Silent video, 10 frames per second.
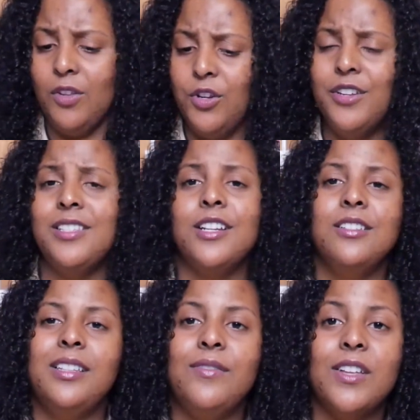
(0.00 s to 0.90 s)
or you're scared
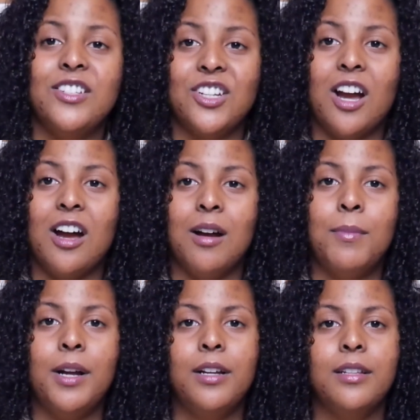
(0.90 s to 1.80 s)
to leave that
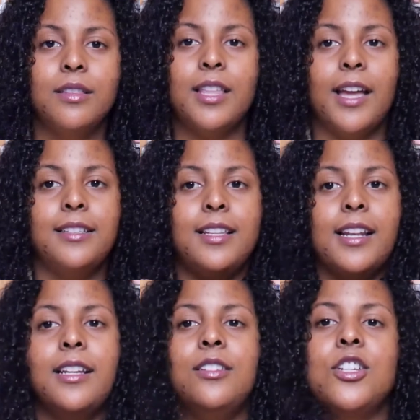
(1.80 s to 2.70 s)
job, that
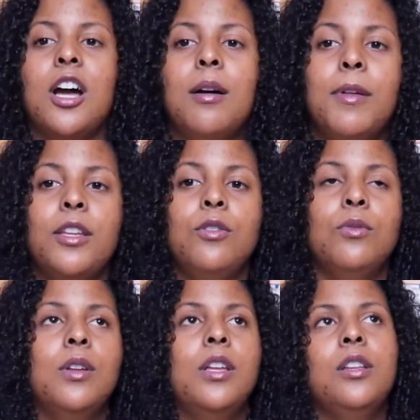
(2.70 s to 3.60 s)
dead-end job that you